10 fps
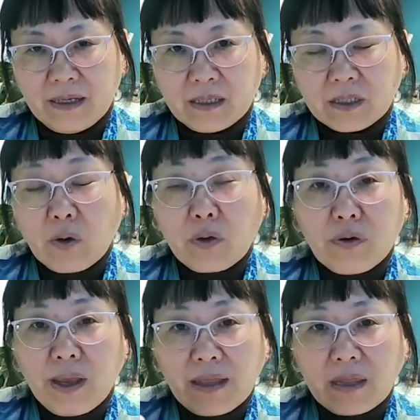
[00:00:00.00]
So you
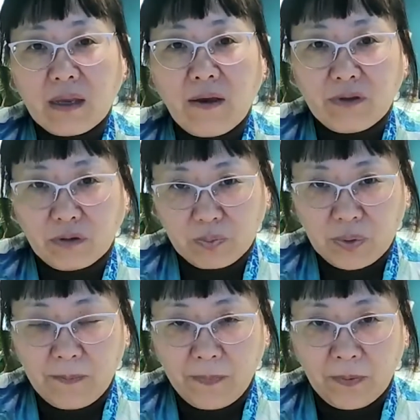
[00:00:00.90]
can think of those
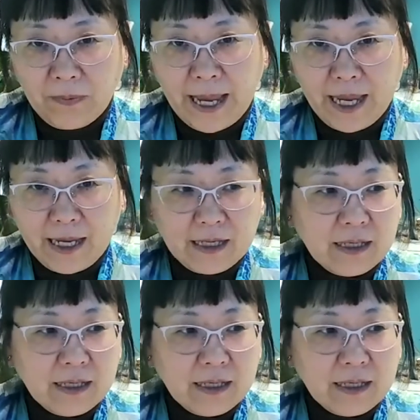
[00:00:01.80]
people, right?